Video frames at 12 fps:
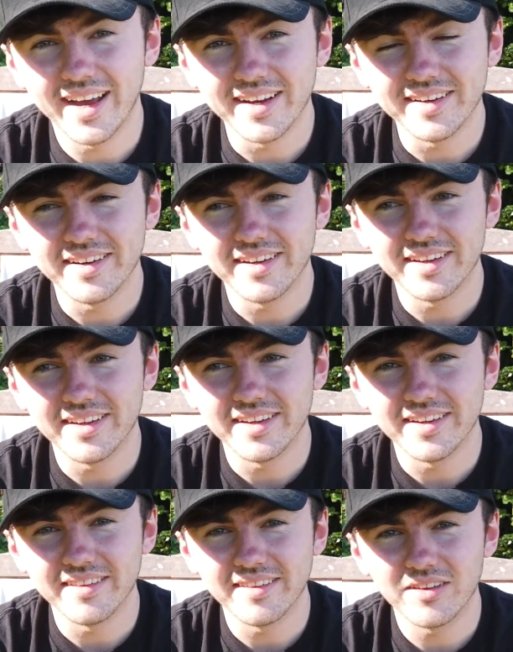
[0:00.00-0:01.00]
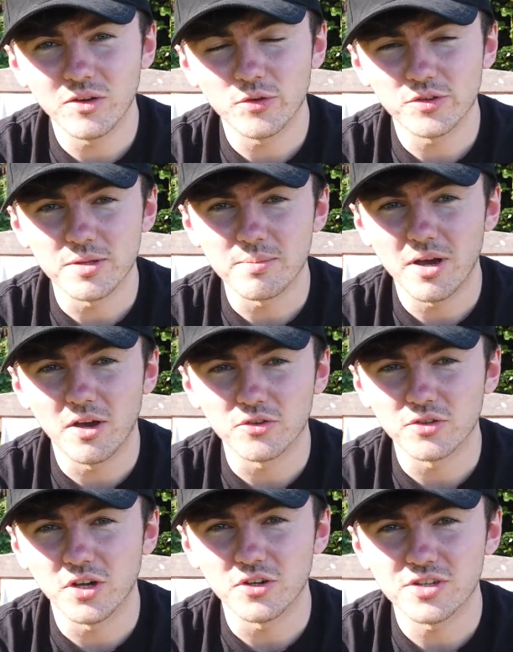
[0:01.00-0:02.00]
and also the
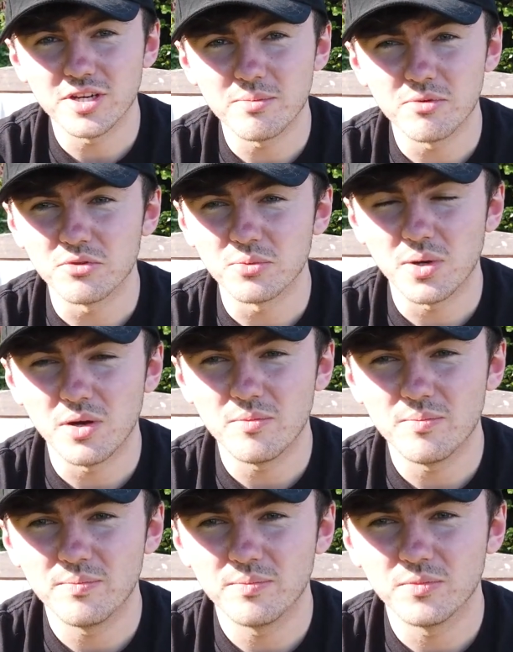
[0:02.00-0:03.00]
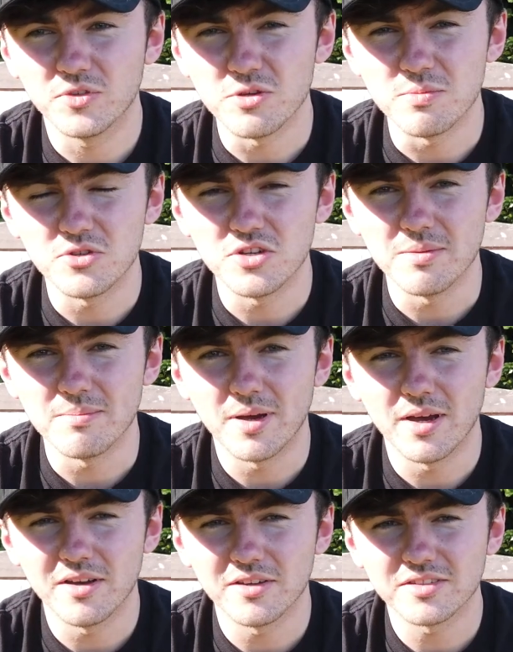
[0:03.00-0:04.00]
parts are a lot cheaper as well, super cheap
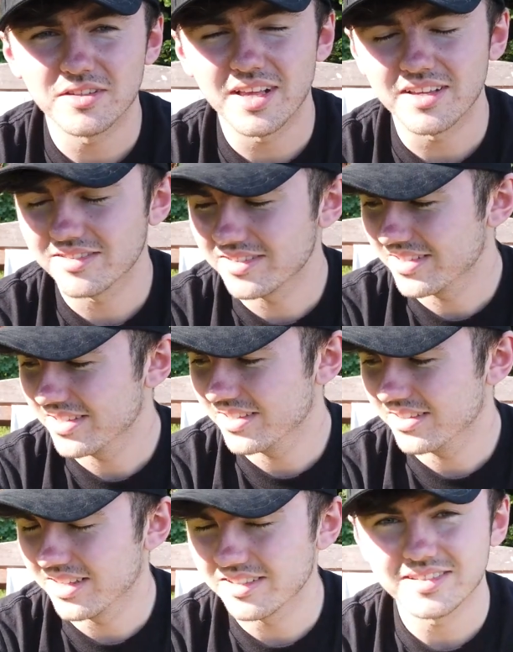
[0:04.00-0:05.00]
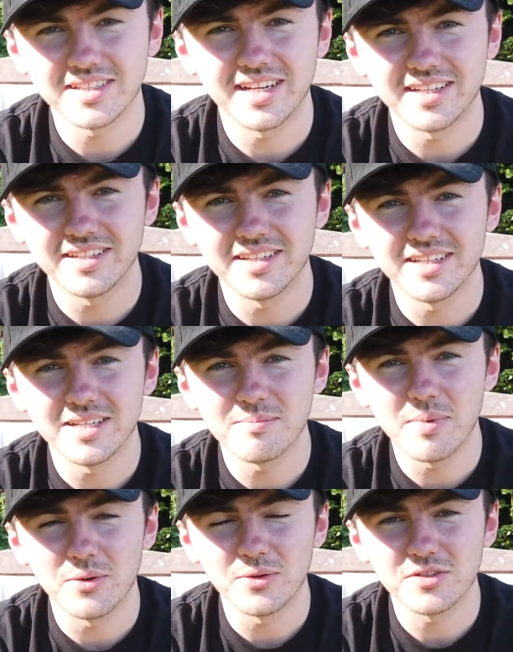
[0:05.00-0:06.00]
parts, so that's an added
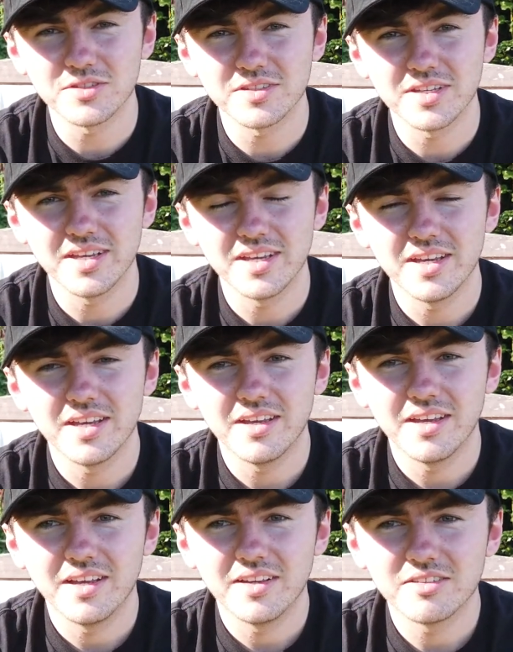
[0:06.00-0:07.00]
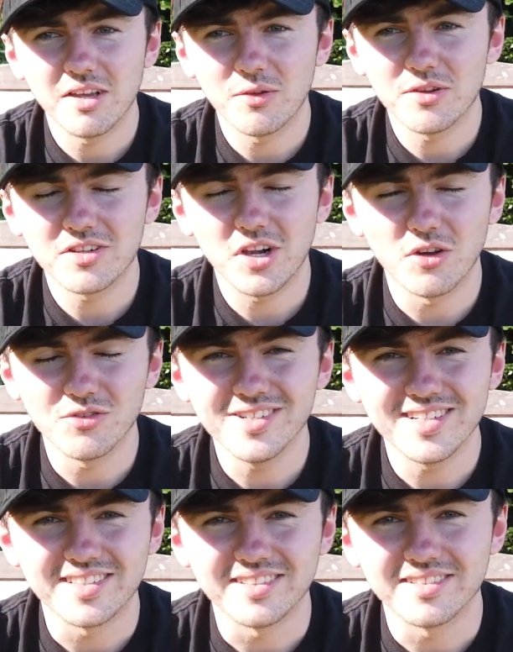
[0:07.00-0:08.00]
bonus. So there's a lot of
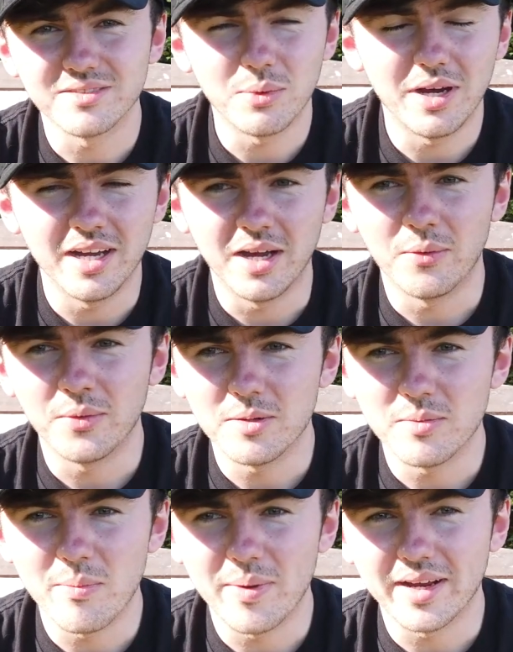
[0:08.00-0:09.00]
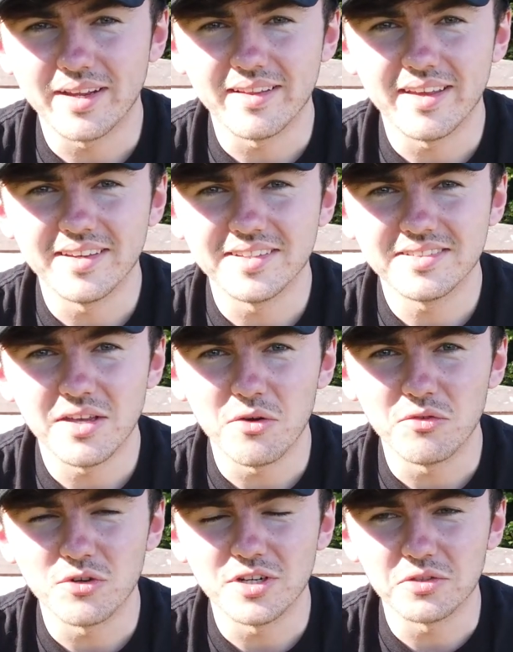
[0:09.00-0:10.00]
reasons why I'm going to be picking this
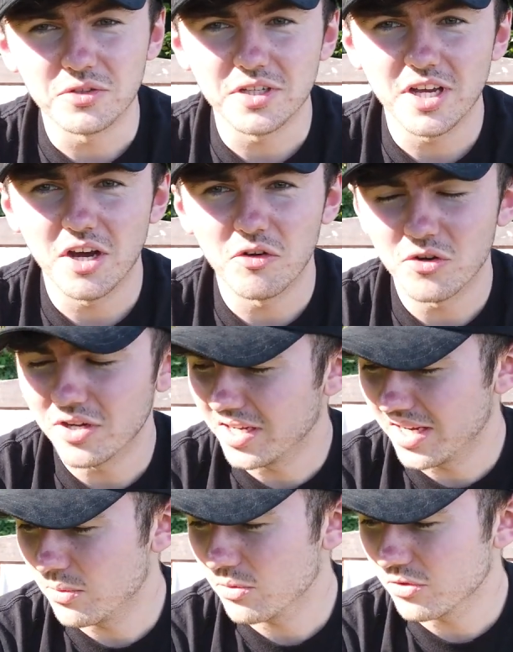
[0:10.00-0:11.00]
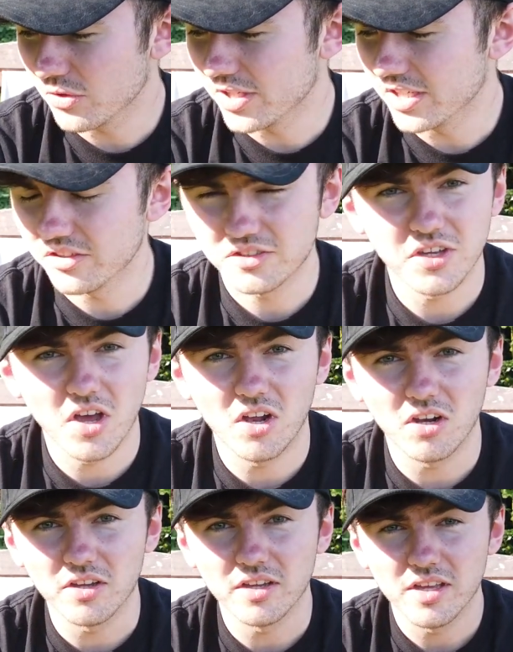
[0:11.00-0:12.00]
over any other car really. I was looking at
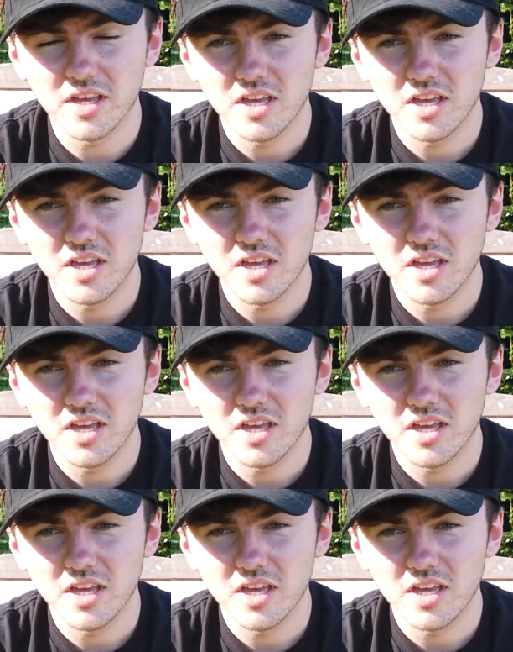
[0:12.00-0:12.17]
Starlet,